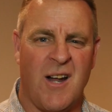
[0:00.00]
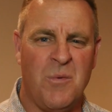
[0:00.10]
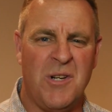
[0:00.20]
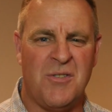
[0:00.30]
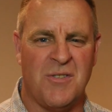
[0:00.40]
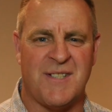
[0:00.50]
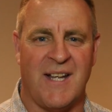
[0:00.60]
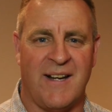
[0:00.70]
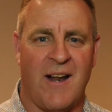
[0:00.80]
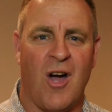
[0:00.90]
know, we should have
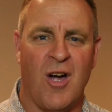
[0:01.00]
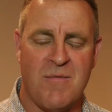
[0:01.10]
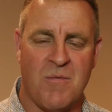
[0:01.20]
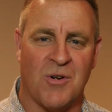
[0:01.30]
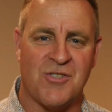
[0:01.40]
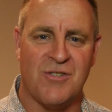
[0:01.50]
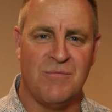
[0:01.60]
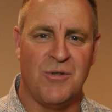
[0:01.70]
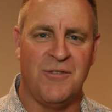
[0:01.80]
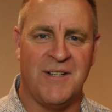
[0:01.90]
stayed at home and watched a
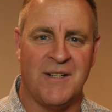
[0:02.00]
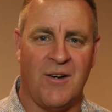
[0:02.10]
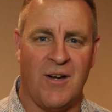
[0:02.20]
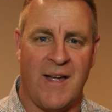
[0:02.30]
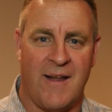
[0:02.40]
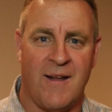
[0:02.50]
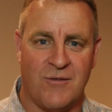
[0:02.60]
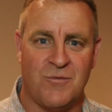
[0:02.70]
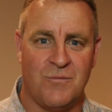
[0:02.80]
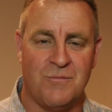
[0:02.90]
movie
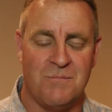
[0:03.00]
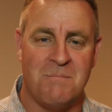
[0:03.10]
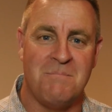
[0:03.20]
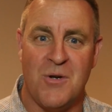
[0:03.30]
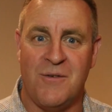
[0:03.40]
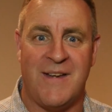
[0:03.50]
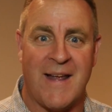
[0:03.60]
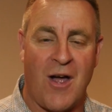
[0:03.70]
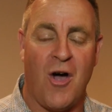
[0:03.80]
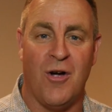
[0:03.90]

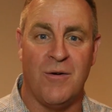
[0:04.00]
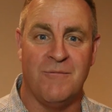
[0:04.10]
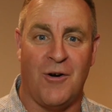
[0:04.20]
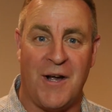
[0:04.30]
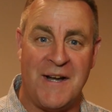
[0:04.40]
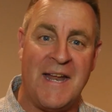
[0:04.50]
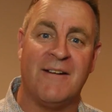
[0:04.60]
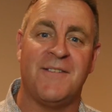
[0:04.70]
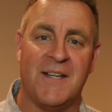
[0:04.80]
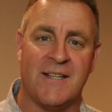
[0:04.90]
at home via
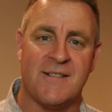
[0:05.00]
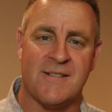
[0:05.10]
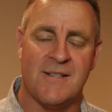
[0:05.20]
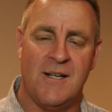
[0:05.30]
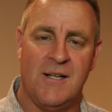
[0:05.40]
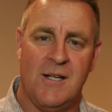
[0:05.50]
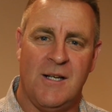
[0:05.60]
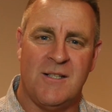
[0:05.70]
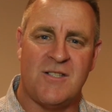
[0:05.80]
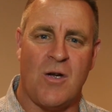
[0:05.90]
Netflix."
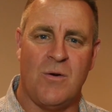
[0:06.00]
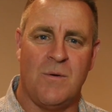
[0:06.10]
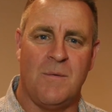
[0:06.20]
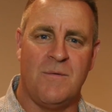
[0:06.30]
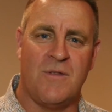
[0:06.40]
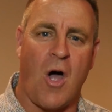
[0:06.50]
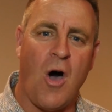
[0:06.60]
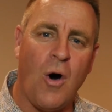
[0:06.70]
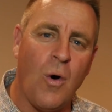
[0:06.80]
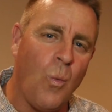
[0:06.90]
So the
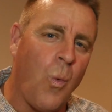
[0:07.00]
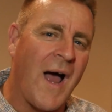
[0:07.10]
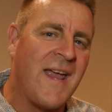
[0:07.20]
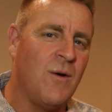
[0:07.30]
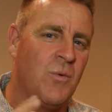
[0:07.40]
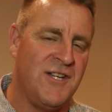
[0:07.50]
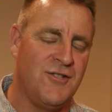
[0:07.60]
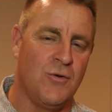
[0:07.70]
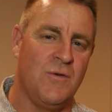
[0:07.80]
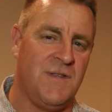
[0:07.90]
whole way we
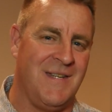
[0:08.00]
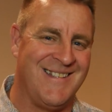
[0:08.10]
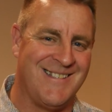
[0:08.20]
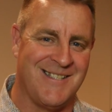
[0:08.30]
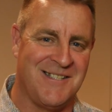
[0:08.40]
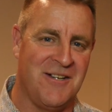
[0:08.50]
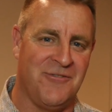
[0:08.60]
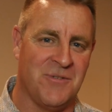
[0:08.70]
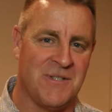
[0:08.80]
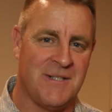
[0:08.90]
do things is
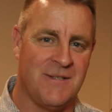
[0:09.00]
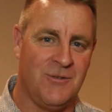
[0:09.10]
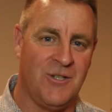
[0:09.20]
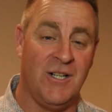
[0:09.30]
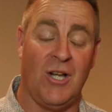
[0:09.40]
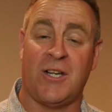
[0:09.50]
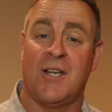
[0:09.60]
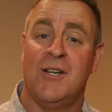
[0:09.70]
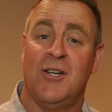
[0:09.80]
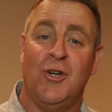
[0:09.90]
different, right? Like,
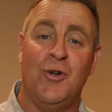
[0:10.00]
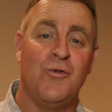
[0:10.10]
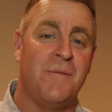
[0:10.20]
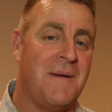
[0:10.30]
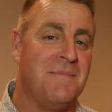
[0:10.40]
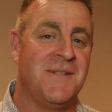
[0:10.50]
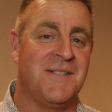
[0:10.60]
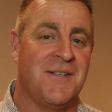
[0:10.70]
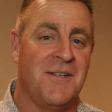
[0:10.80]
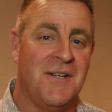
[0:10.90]
who
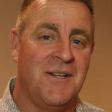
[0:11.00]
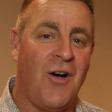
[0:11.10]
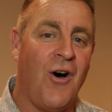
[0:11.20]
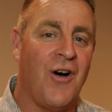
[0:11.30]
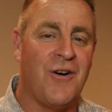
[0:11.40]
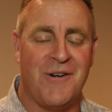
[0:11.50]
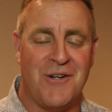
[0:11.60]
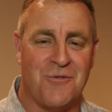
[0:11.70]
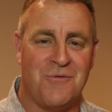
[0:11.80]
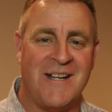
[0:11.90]
remembers
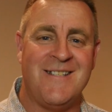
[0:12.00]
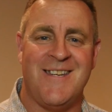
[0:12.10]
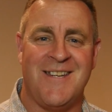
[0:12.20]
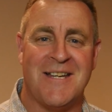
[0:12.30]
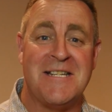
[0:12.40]
hiring or renting a